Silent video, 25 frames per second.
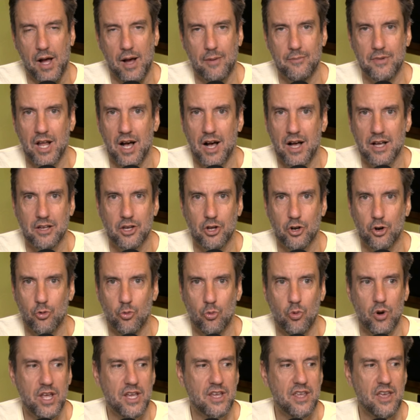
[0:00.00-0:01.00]
I'm not going to
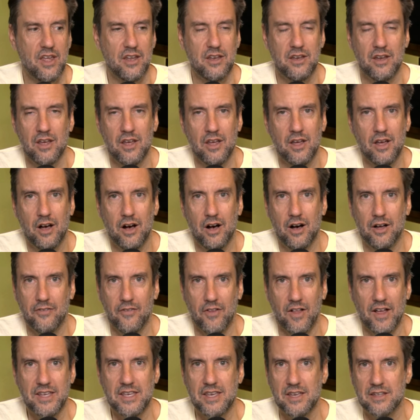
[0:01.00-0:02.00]
rig it,
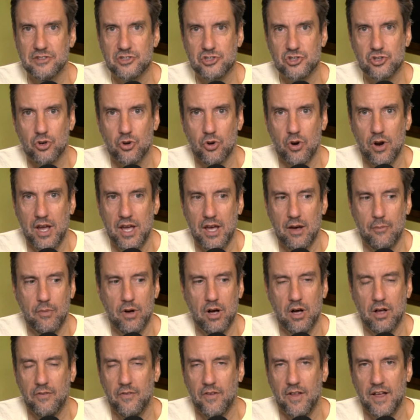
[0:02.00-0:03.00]
unlike Instagram,
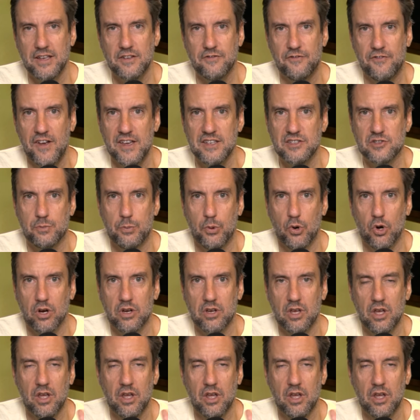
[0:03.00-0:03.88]
unlike Facebook.